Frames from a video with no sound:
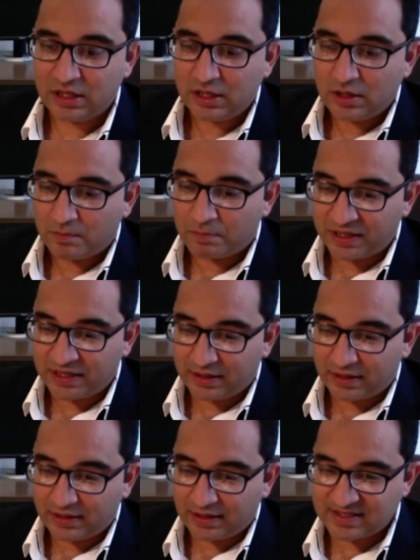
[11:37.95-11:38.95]
But
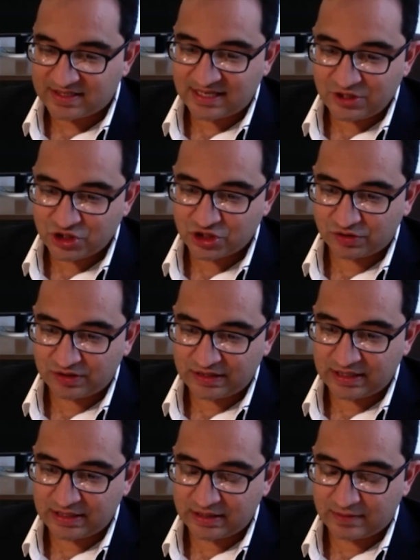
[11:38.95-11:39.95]

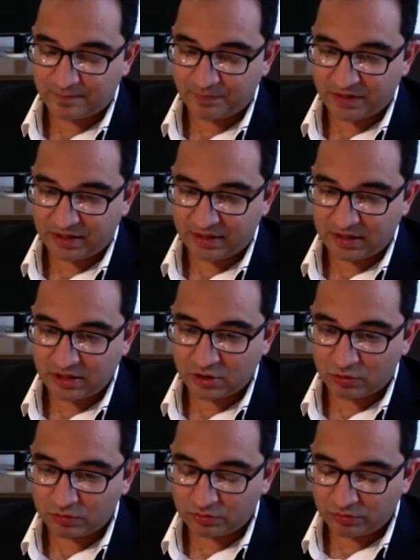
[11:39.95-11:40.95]
essentially, you
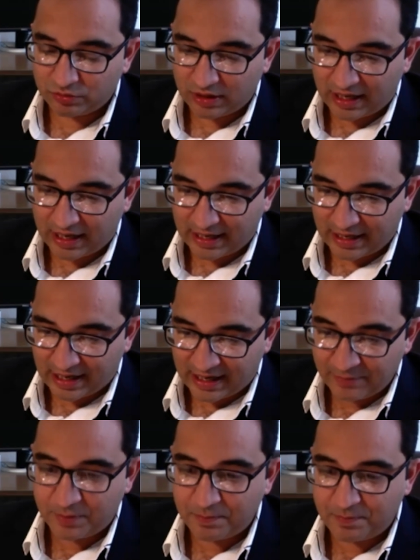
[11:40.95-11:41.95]
know,
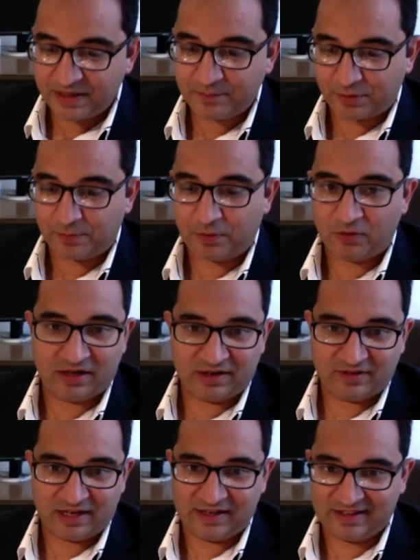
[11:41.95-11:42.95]
I'm a big proponent,
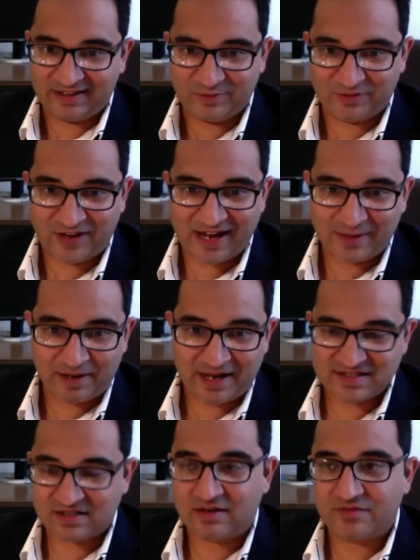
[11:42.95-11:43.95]
and I think we've had
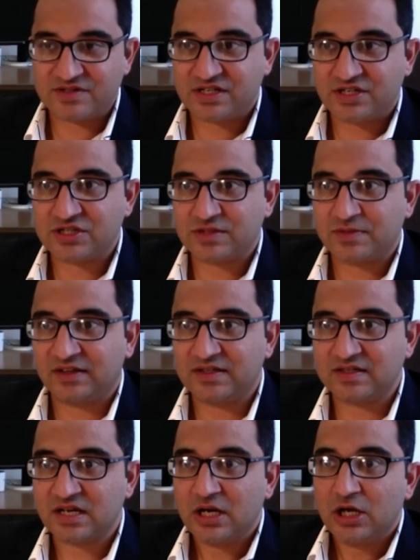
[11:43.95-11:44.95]
past conversations about
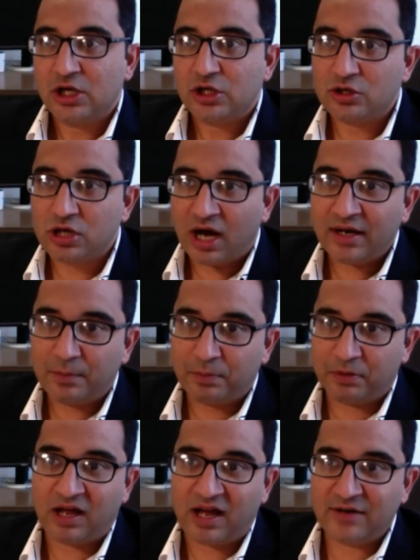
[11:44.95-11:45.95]
this. You got to
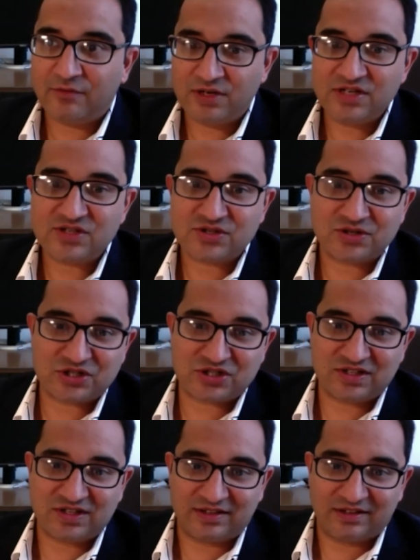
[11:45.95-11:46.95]
apply research to
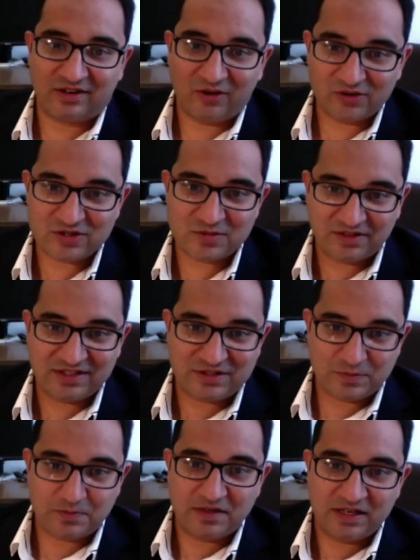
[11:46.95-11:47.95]
the ultimately
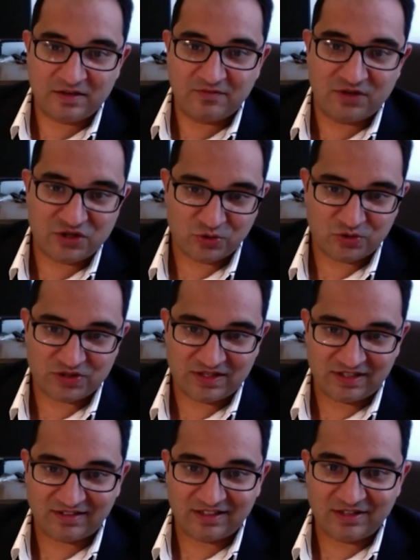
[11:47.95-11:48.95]
to individuals in
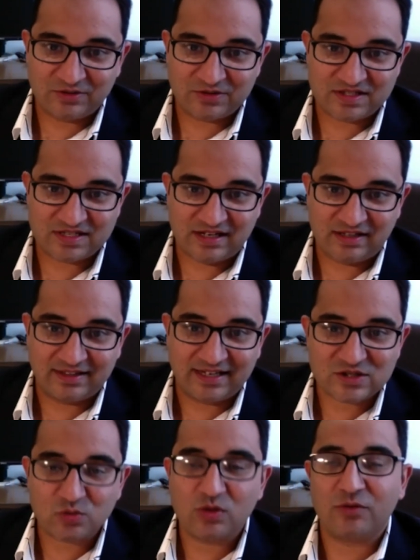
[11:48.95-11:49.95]
the clinical setting.
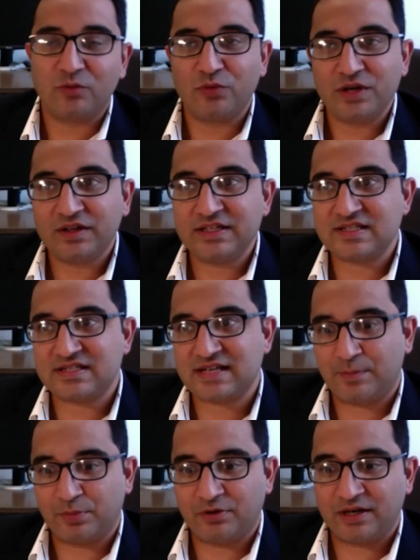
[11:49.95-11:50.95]
That's what really
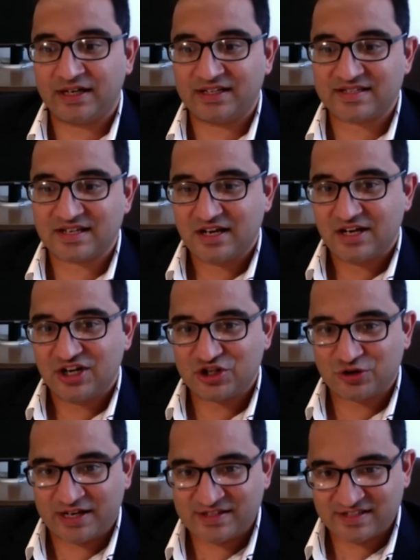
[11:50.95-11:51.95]
separates
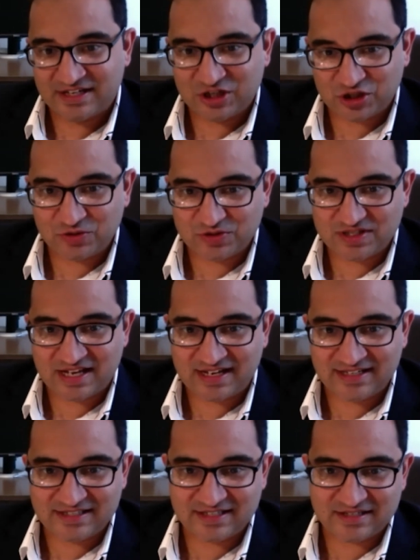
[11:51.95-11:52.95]
translational
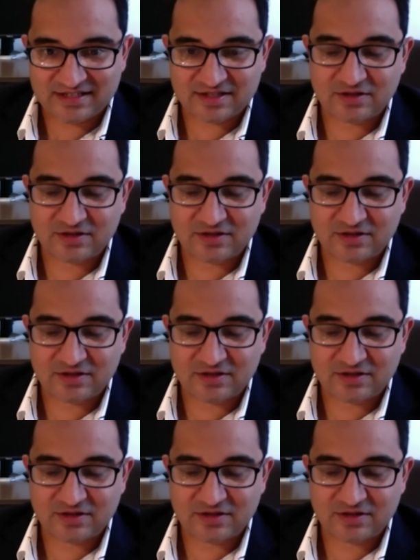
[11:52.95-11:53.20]
scientists.